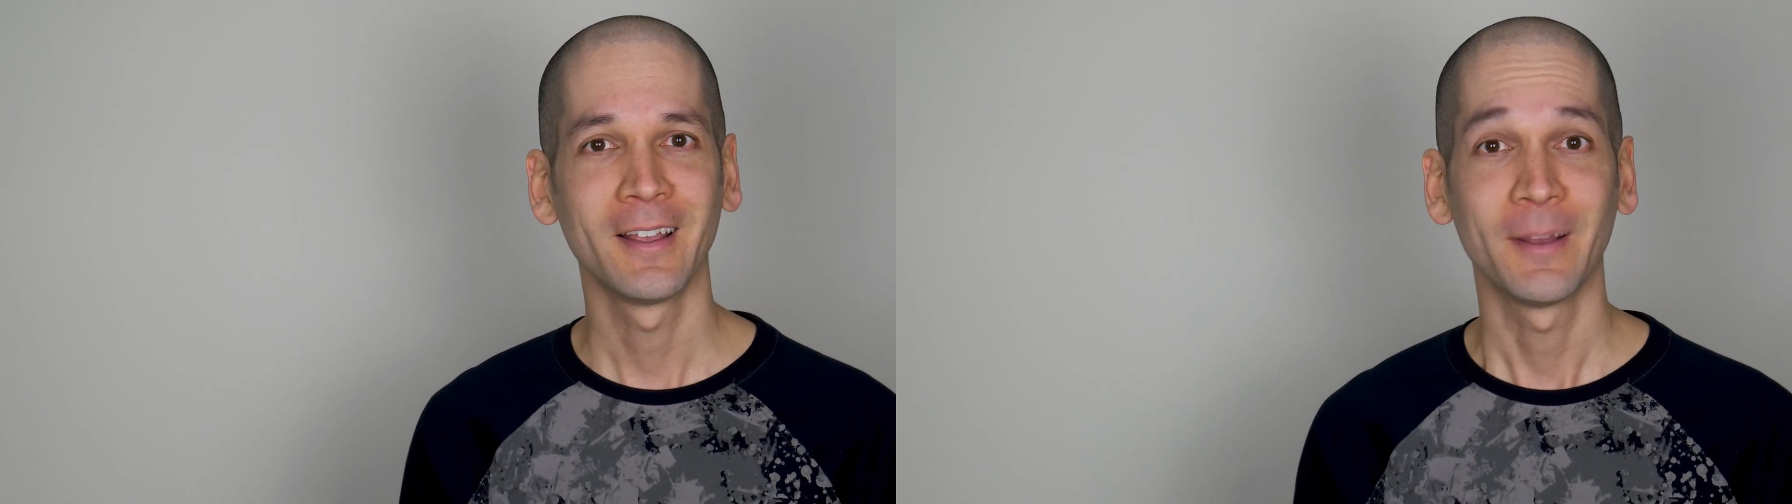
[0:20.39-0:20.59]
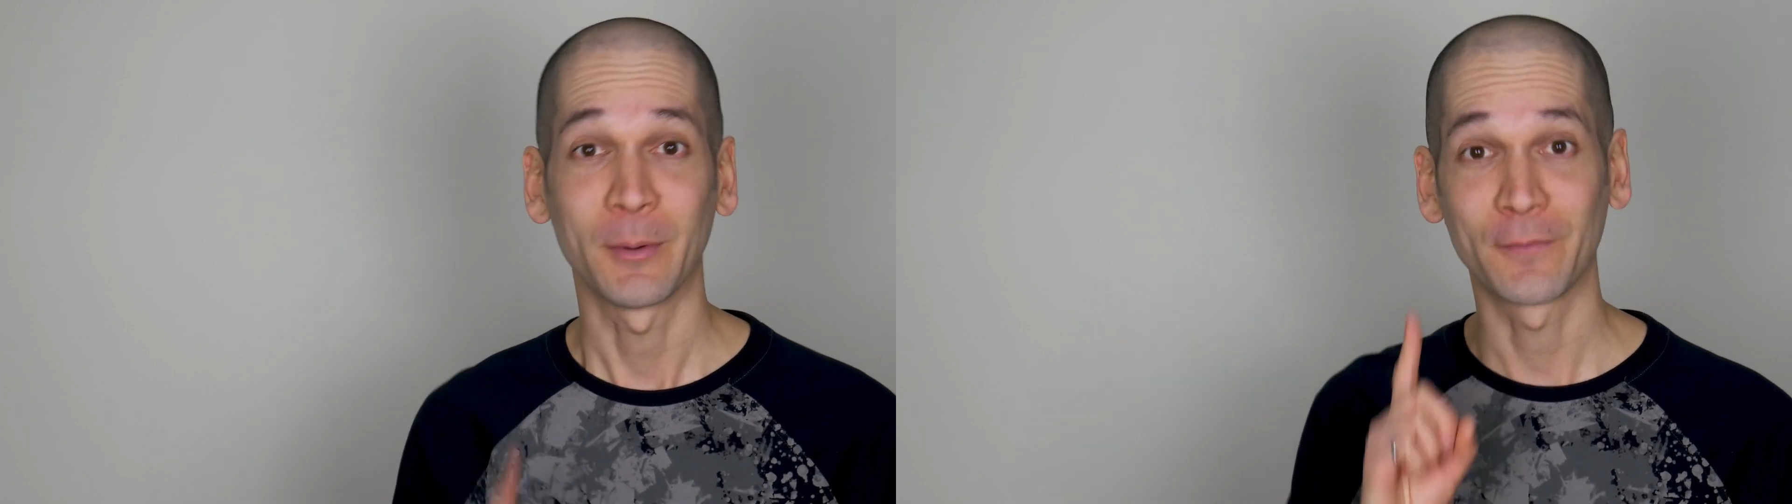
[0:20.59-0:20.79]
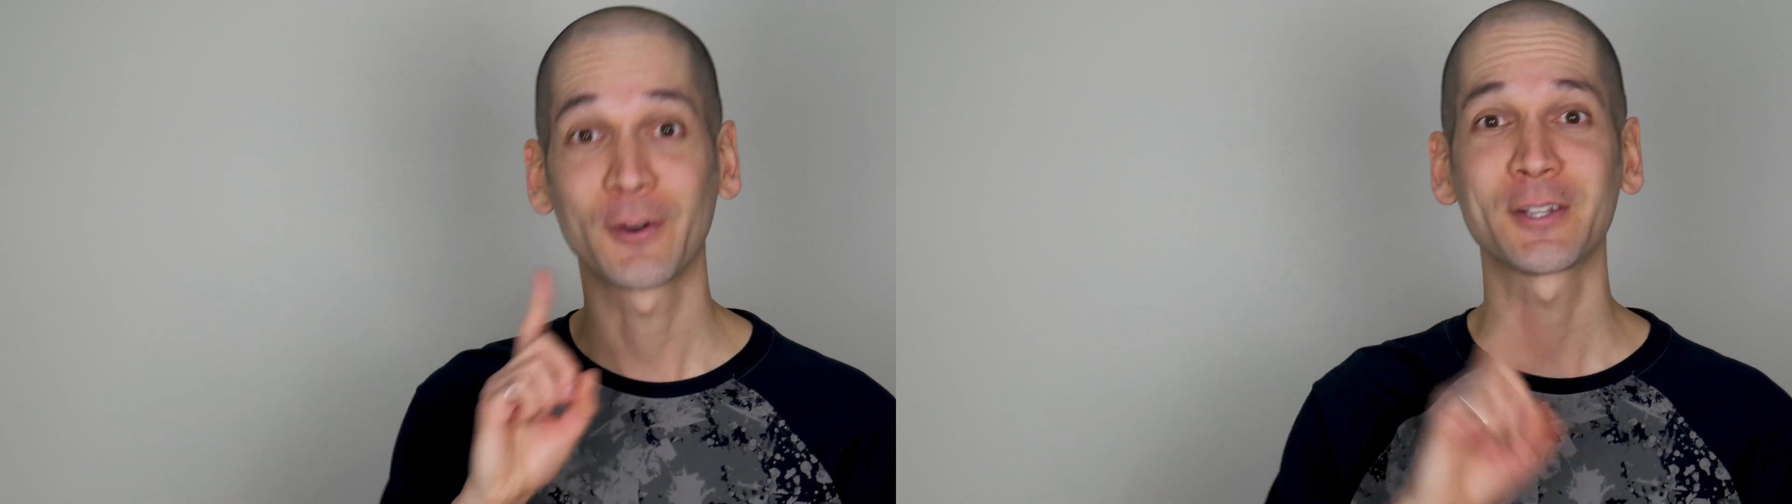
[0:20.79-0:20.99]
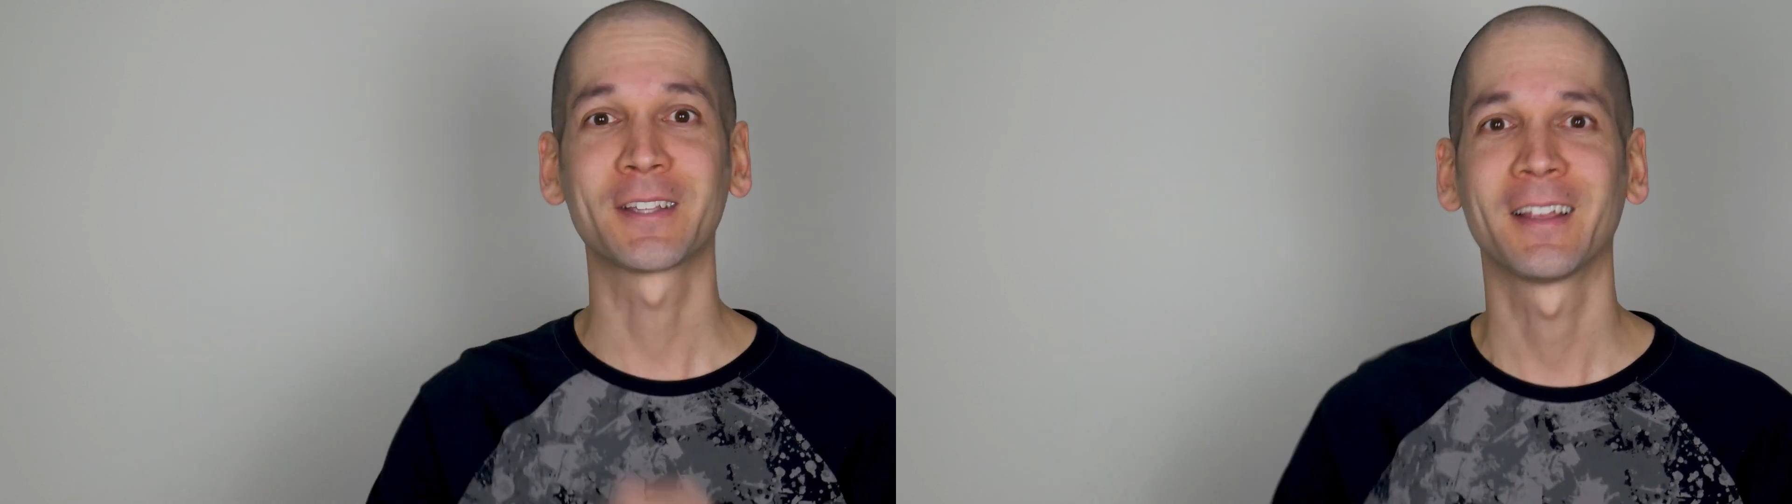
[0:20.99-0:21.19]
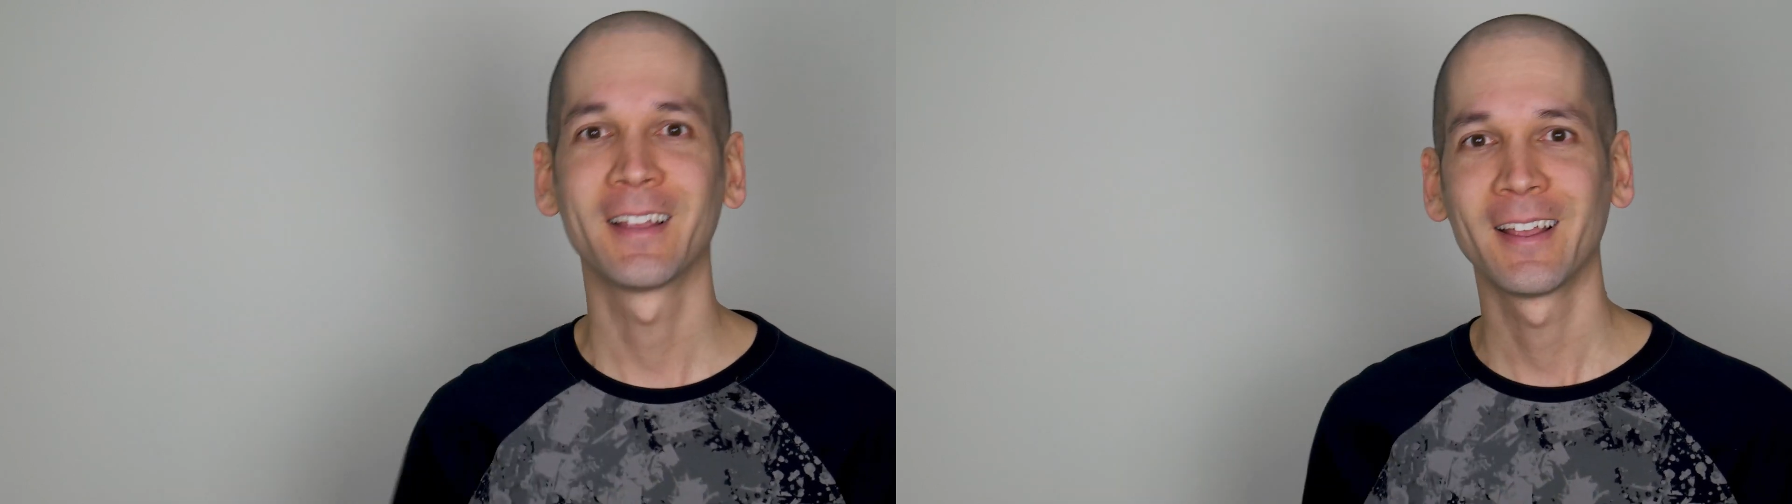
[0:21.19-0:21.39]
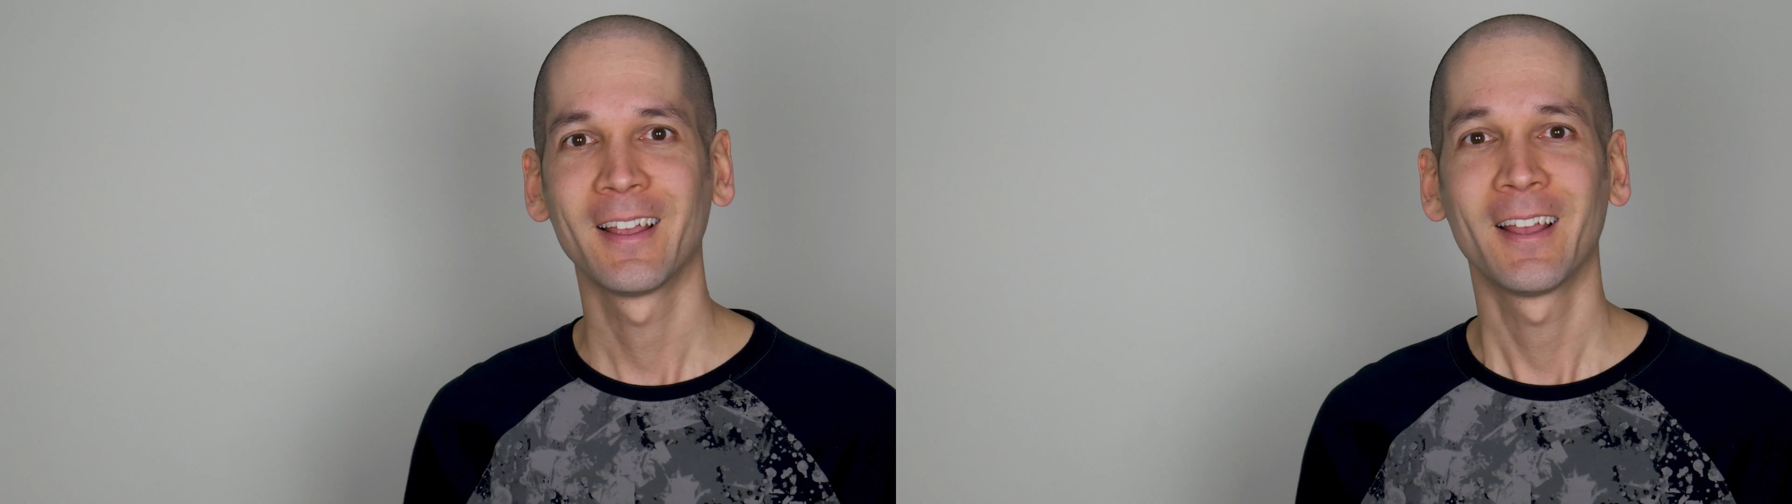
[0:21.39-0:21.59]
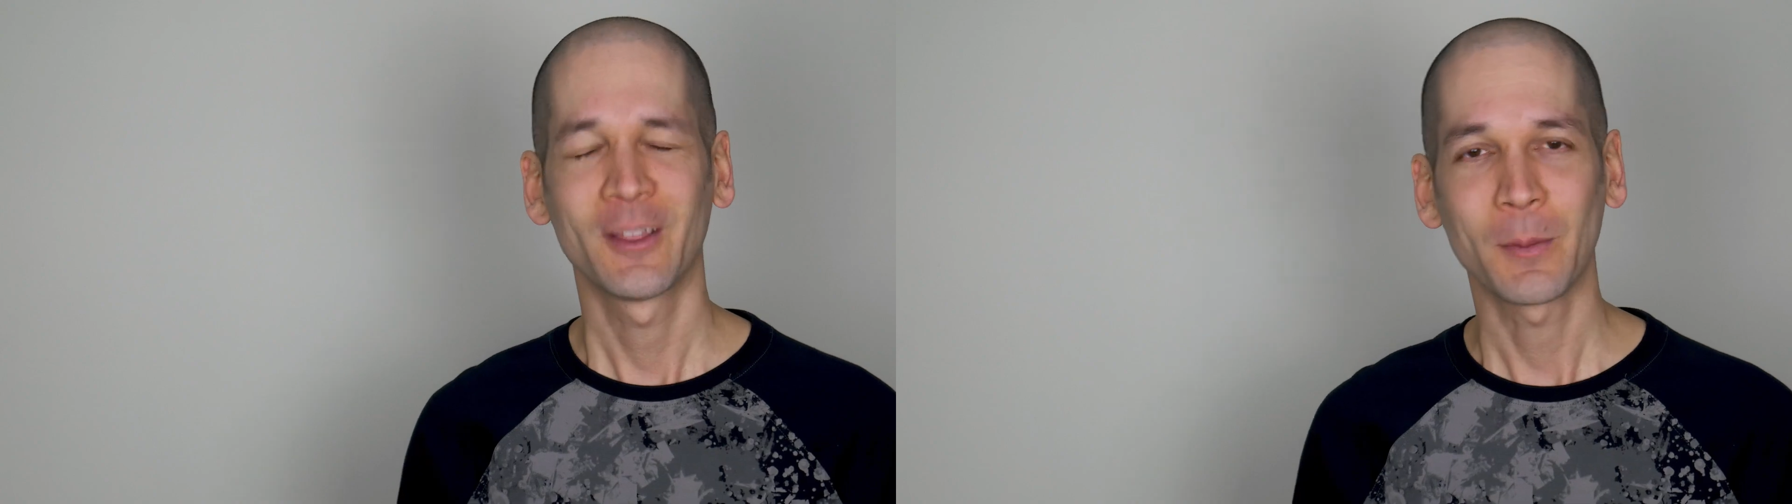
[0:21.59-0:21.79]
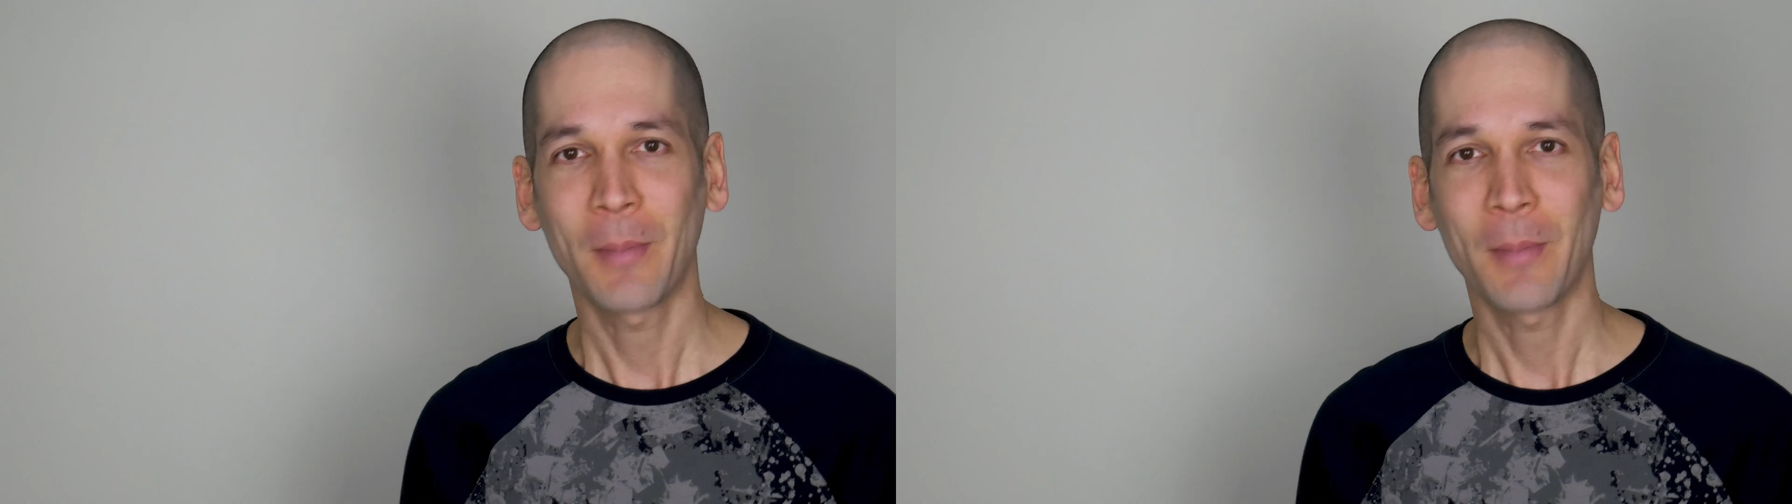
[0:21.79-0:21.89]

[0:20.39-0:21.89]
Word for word: But first, the